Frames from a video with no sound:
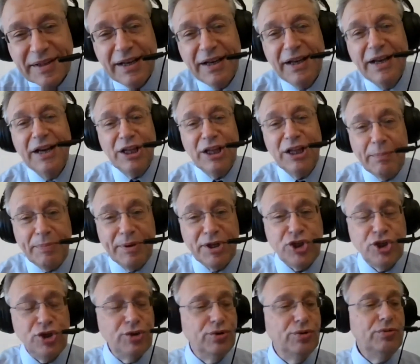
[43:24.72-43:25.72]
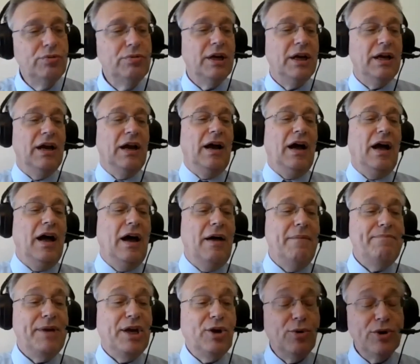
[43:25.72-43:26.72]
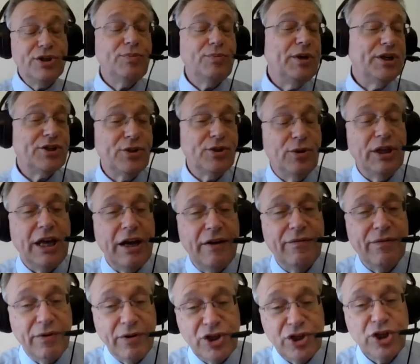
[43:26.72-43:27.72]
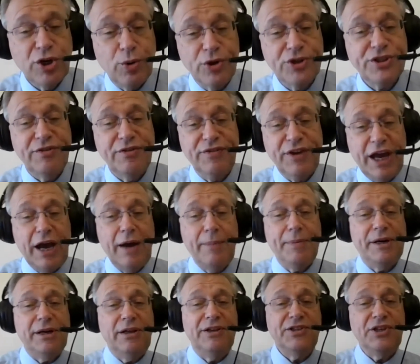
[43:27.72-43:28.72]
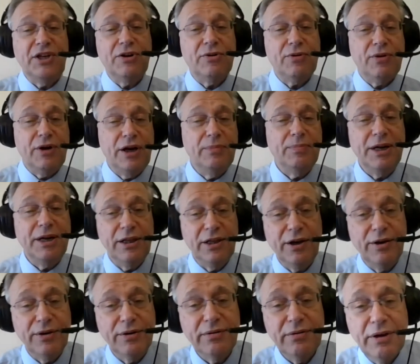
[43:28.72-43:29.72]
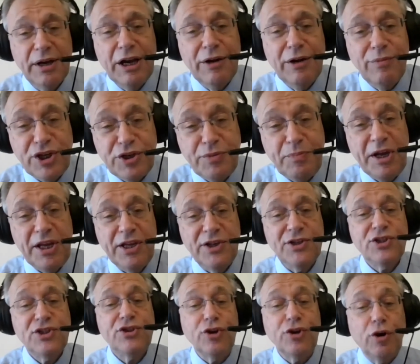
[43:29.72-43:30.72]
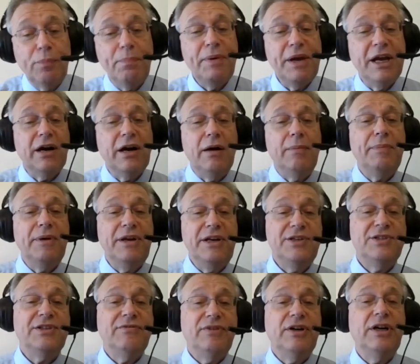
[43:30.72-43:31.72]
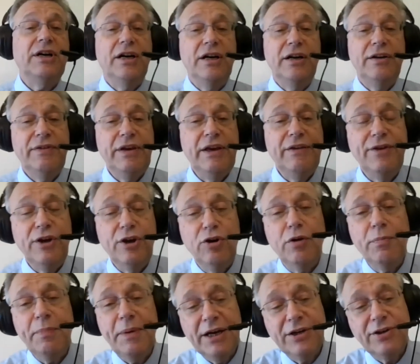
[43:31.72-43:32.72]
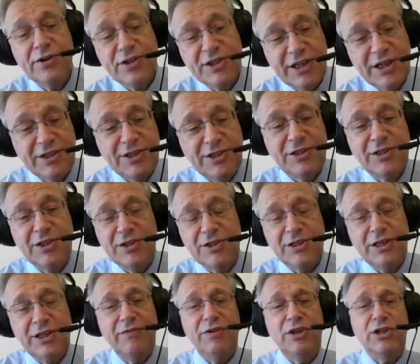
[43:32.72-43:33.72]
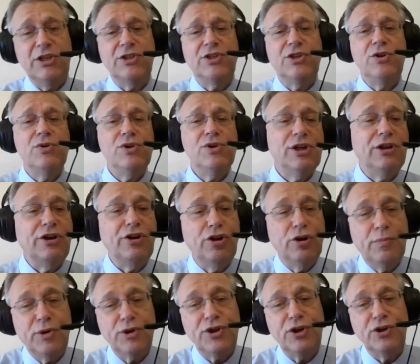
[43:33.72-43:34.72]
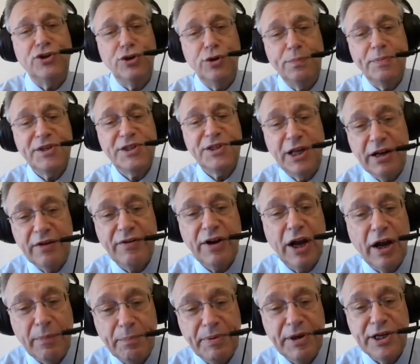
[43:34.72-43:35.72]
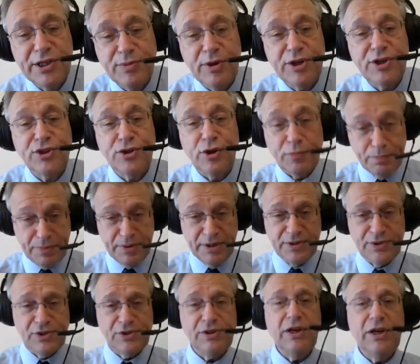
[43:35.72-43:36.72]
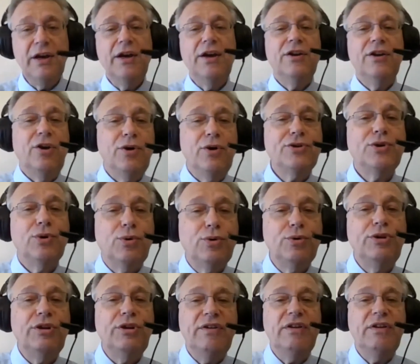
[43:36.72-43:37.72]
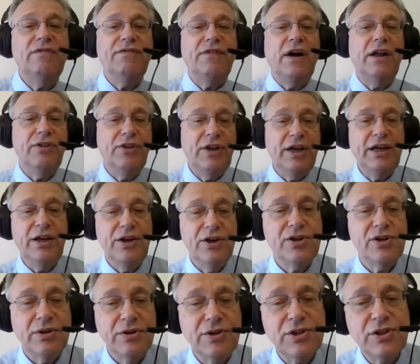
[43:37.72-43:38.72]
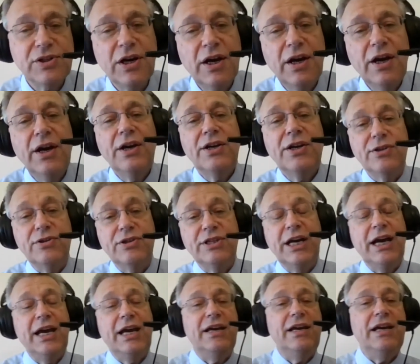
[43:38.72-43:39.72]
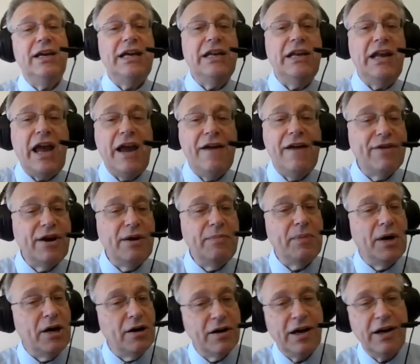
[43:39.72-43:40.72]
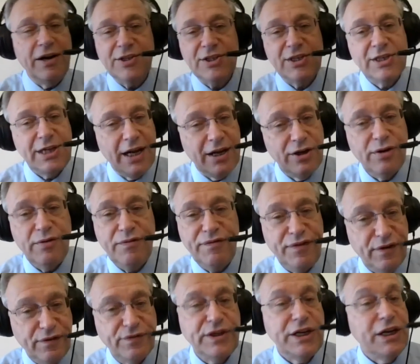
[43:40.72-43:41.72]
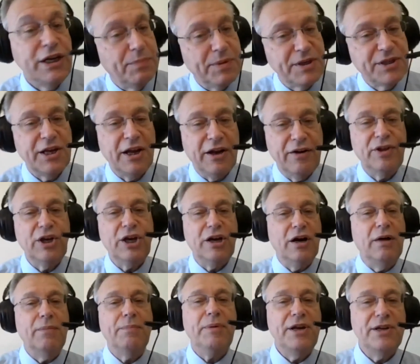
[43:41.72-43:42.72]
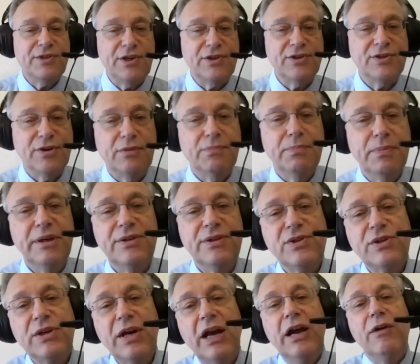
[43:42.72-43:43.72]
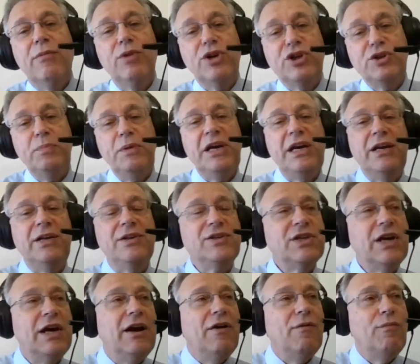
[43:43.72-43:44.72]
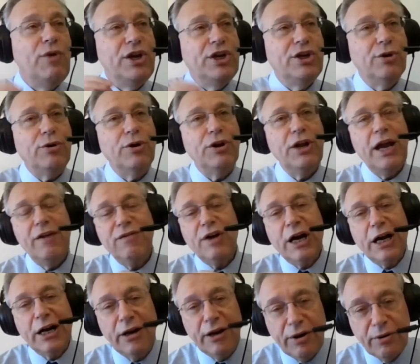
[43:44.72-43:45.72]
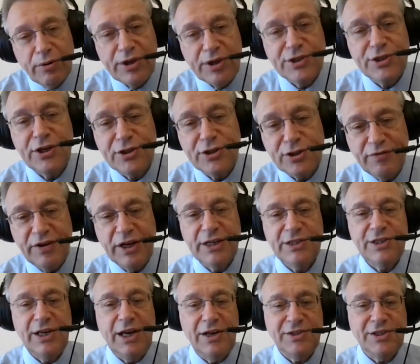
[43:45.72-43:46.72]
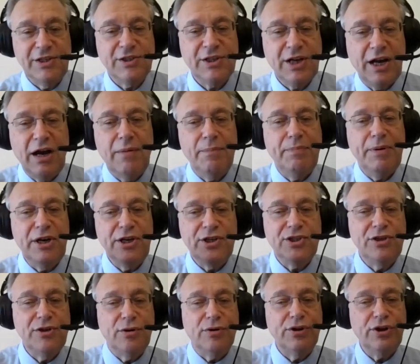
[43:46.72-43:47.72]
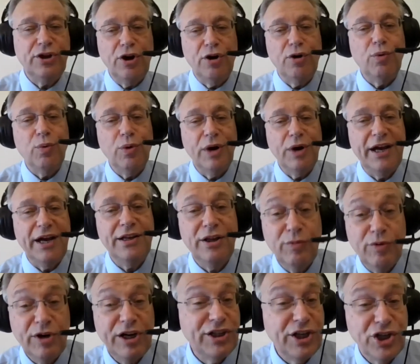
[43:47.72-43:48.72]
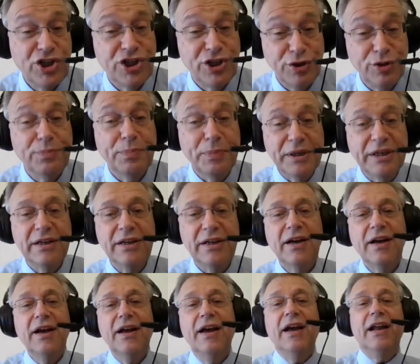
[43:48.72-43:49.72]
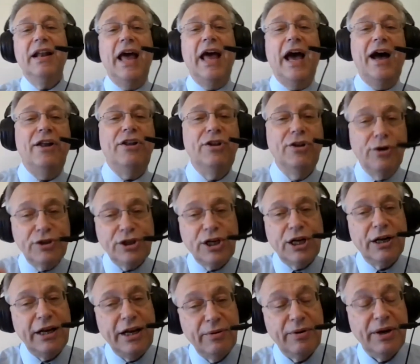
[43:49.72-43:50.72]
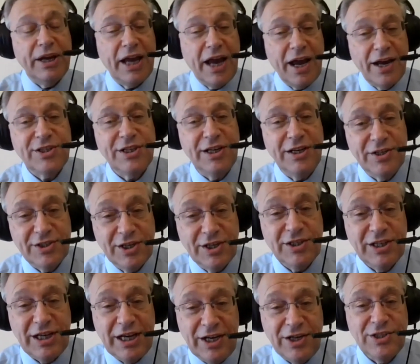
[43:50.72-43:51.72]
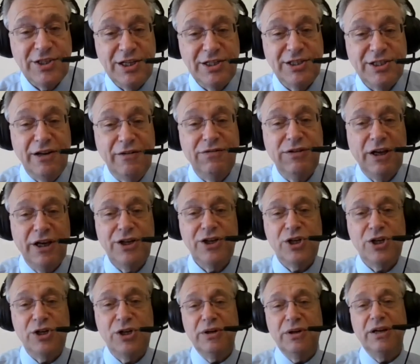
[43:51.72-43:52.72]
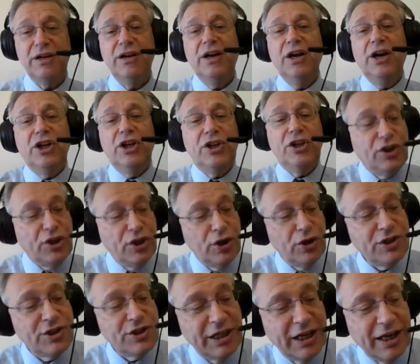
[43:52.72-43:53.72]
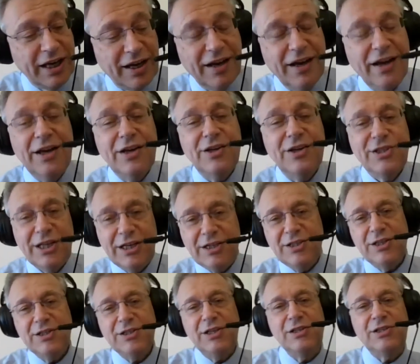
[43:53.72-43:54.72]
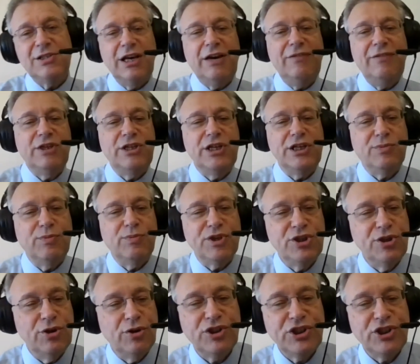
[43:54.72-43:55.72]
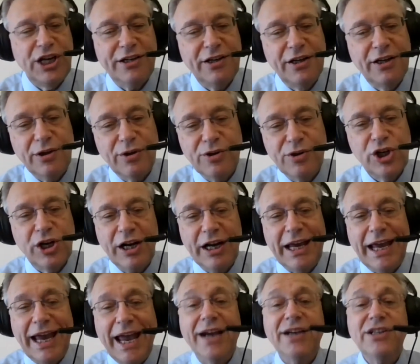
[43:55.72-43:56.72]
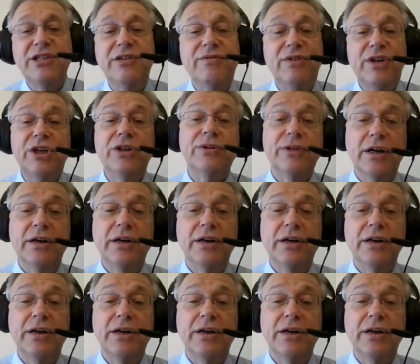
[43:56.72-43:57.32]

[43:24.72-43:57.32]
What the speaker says: Number two, because we're so leveraged, cost of capital is incredibly low, which means zombie companies survive. If you go back to 60s and 70s, usually no more than 2% of companies were zombies, those who couldn't even fund their interest. Today, in every market, it's 10 to 15% of the companies are zombies, which means we don't have clearances of excesses. Companies don't go away the way they should be. Now, not clearing excesses is disinflationary. The third thing, 60s and 70s was not technologically active era.